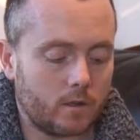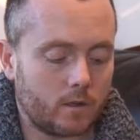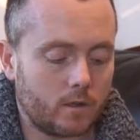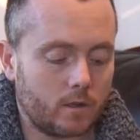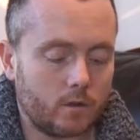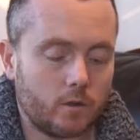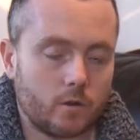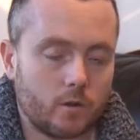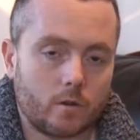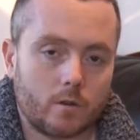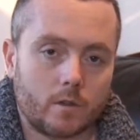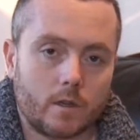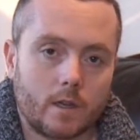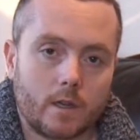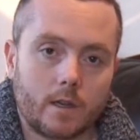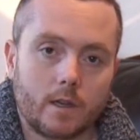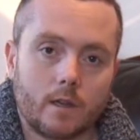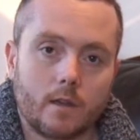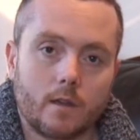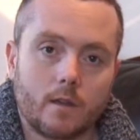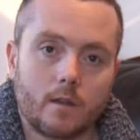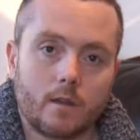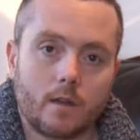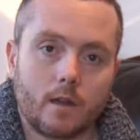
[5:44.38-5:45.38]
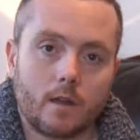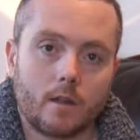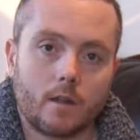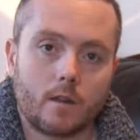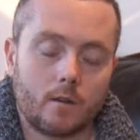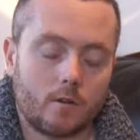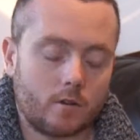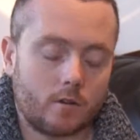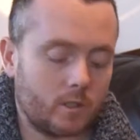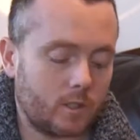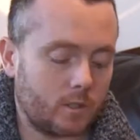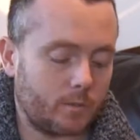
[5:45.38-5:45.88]
you can get it at a
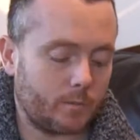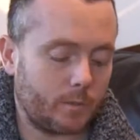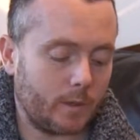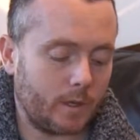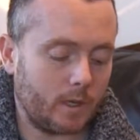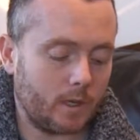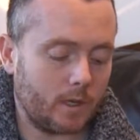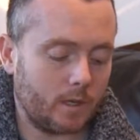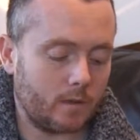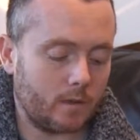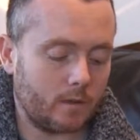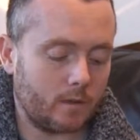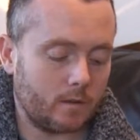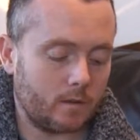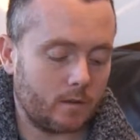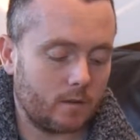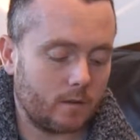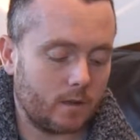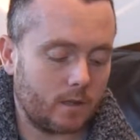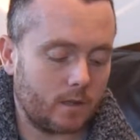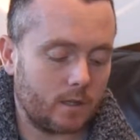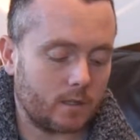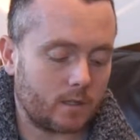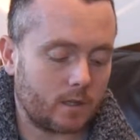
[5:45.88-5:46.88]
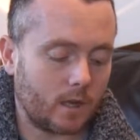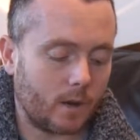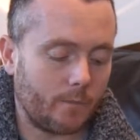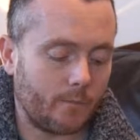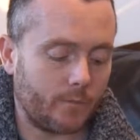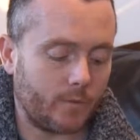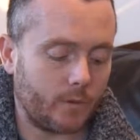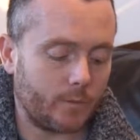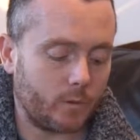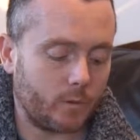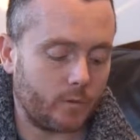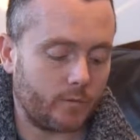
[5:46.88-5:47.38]
nice speed and it's
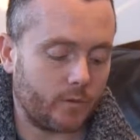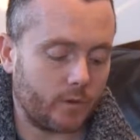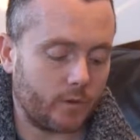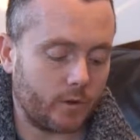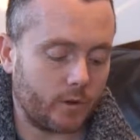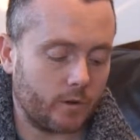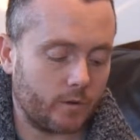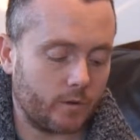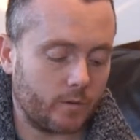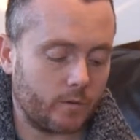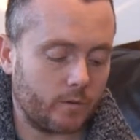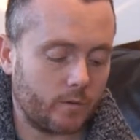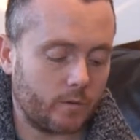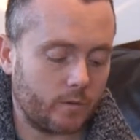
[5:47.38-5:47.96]
comfortable for you.